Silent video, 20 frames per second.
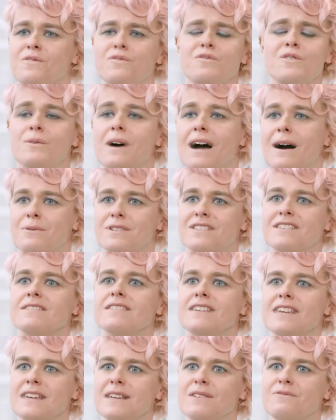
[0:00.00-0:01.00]
few hours in
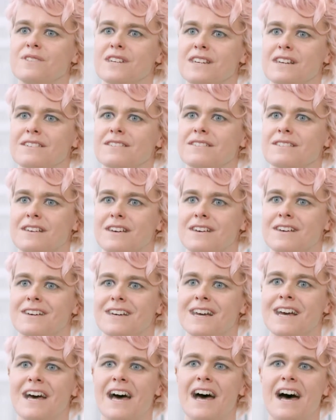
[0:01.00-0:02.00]
the the evening as
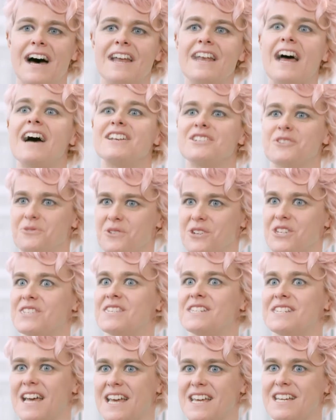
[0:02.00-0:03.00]
an add-on to
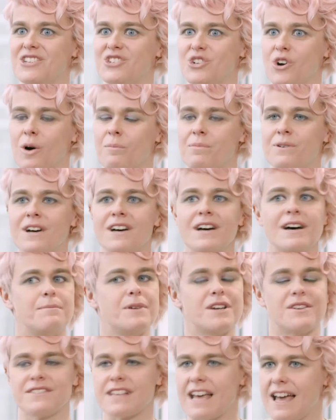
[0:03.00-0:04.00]
the day job,
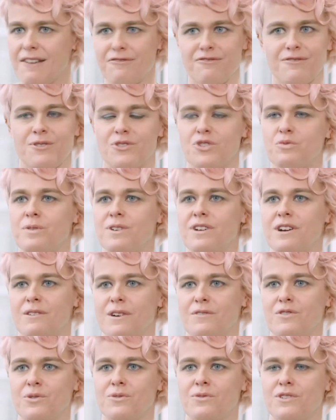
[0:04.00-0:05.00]
because every entrepreneur
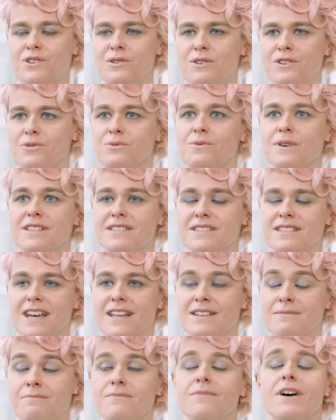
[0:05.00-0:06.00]
I've talked to has always
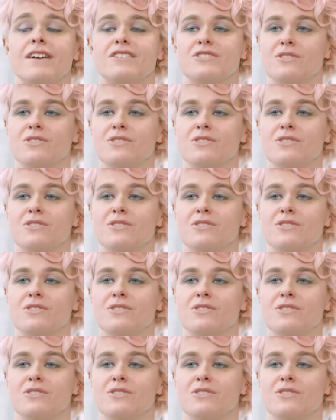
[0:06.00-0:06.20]
said that